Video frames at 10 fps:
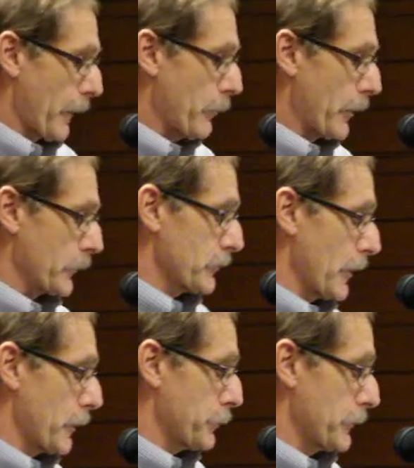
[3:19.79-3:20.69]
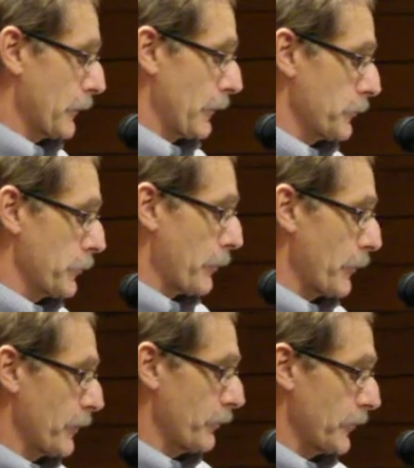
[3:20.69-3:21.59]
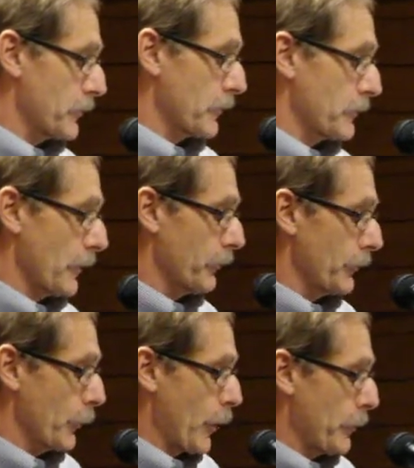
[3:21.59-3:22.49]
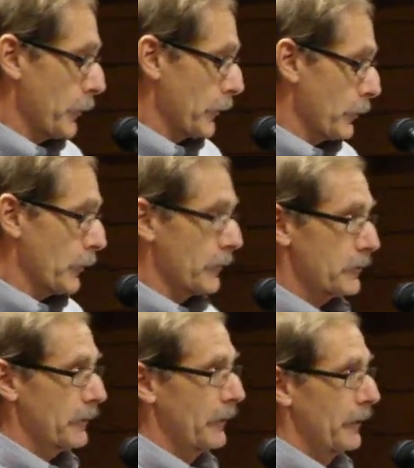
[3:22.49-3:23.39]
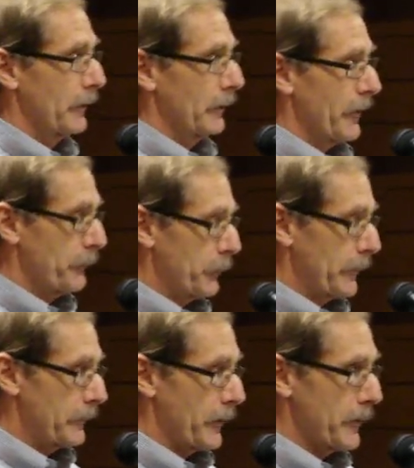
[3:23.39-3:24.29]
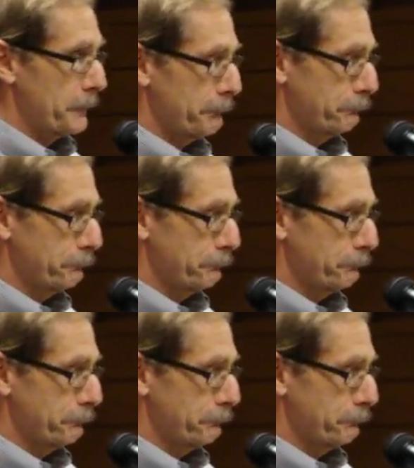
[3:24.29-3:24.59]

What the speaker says: among shapes as memory fits itself into ambiguities left by time.